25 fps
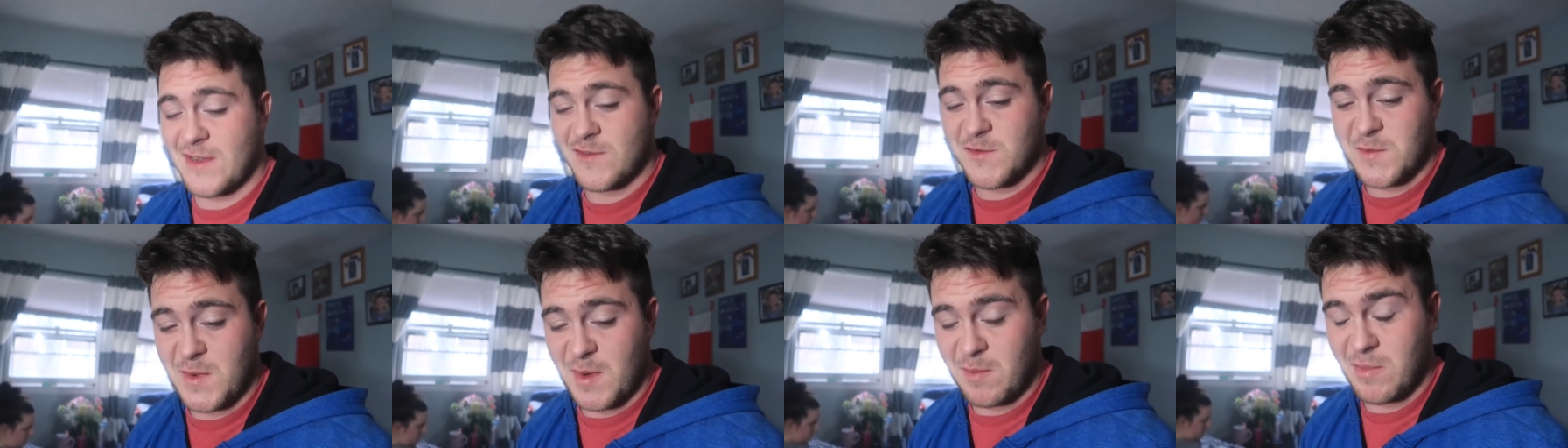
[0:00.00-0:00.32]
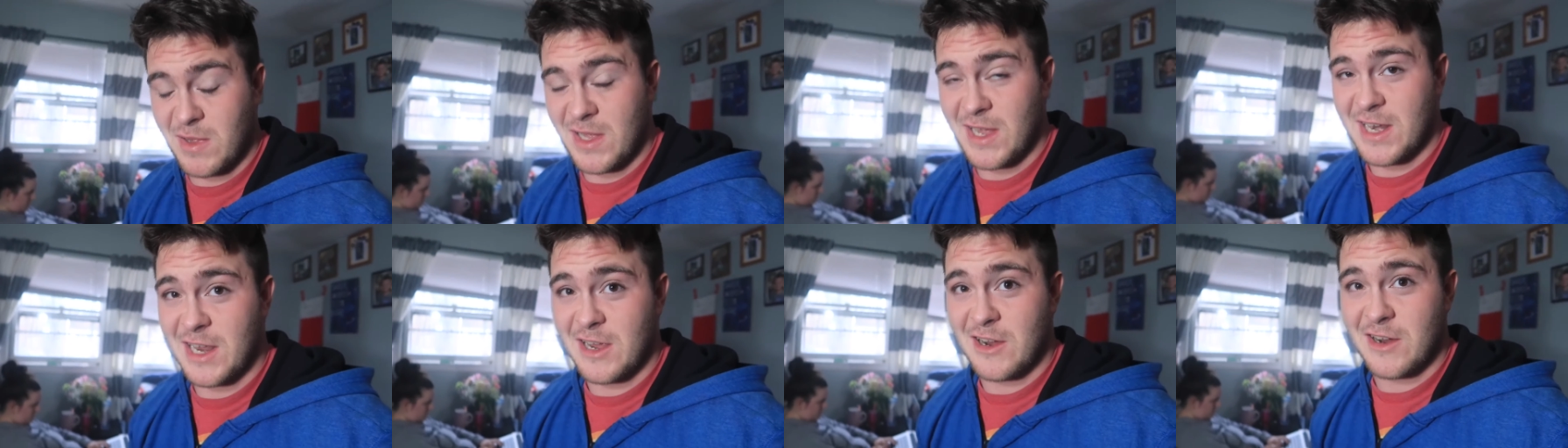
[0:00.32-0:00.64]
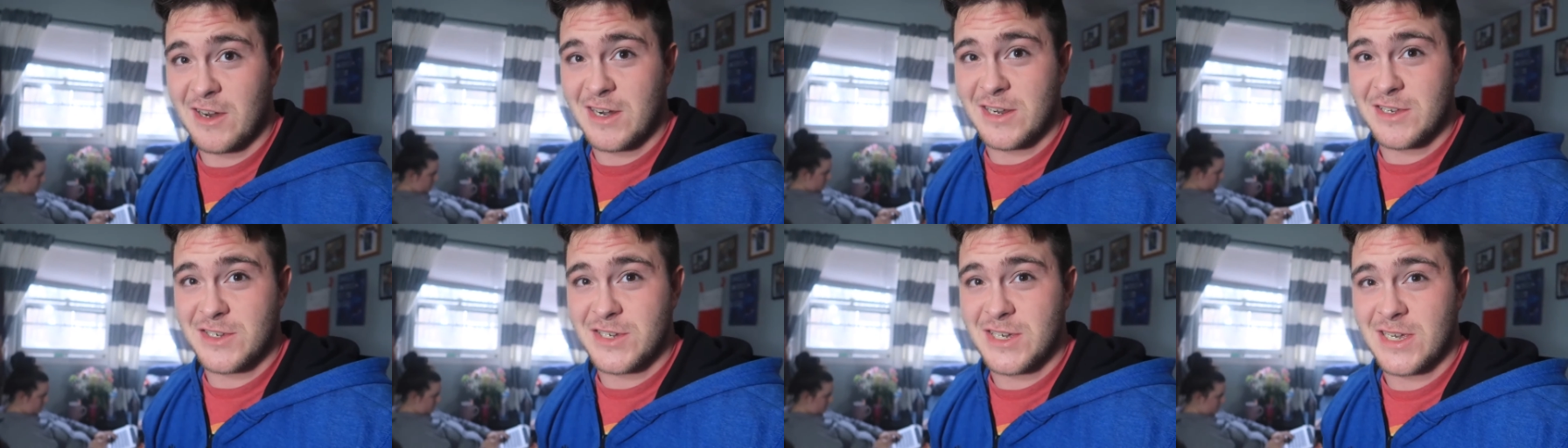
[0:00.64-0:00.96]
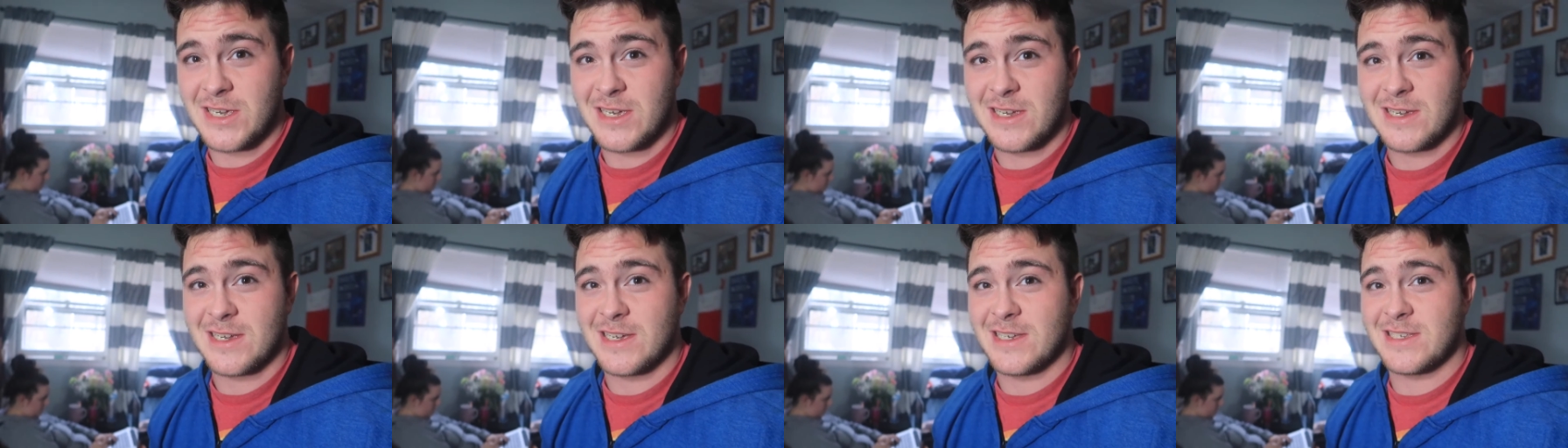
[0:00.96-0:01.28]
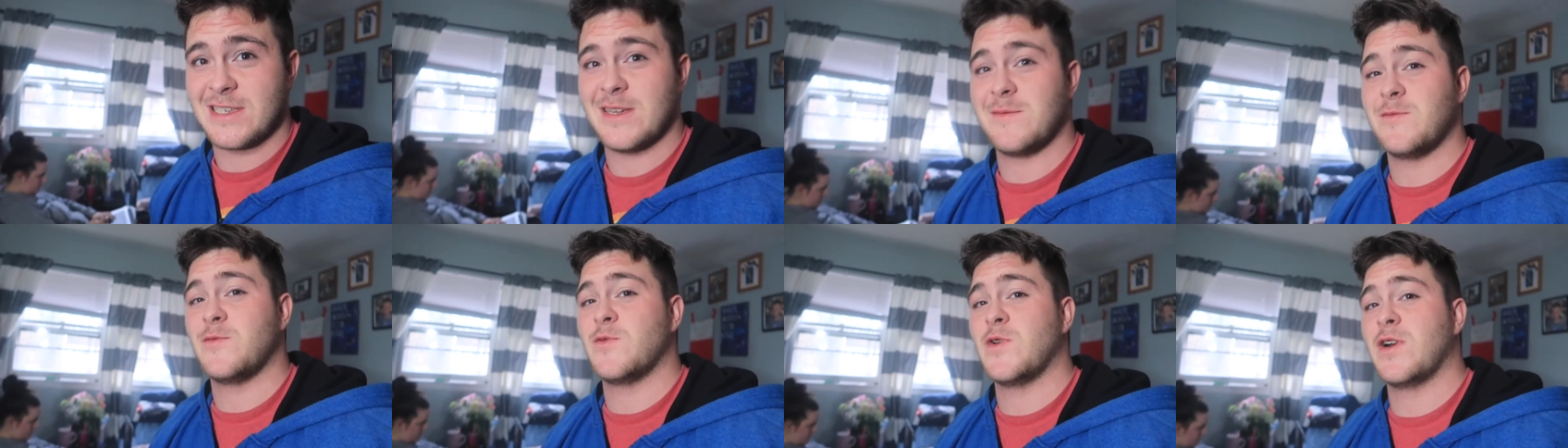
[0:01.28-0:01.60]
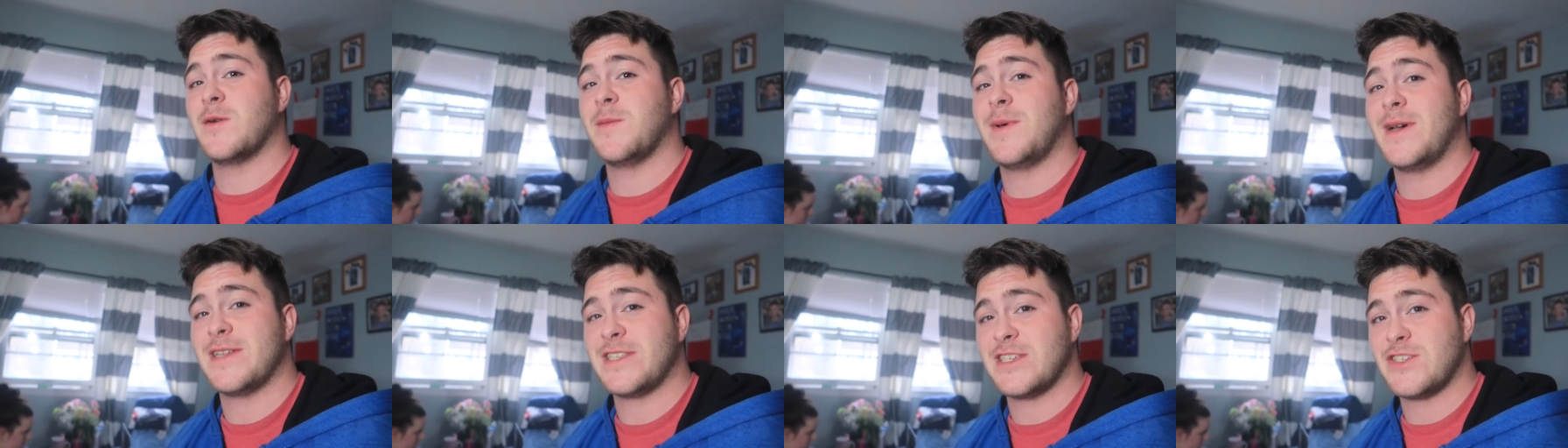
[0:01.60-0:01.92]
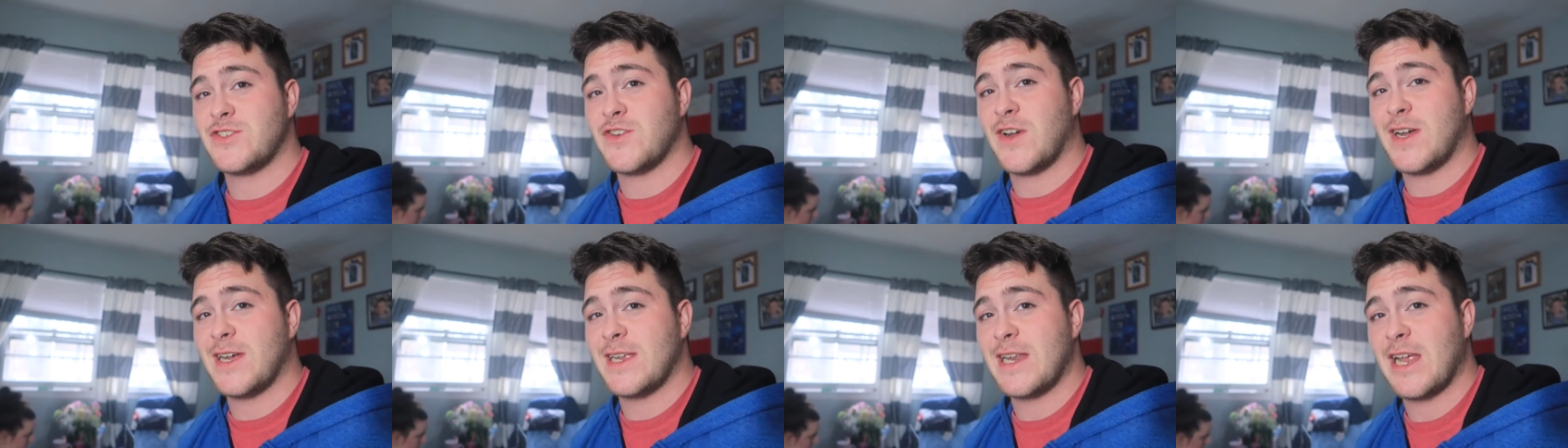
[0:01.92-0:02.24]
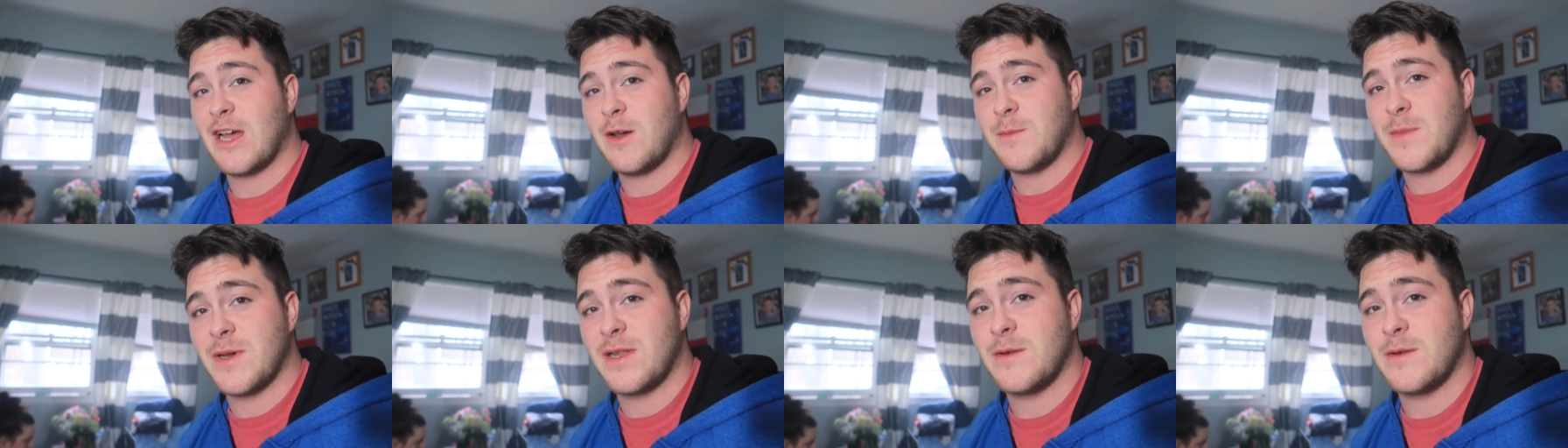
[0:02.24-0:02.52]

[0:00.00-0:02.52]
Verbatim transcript: gives me plenty of energy because we're about to try it now.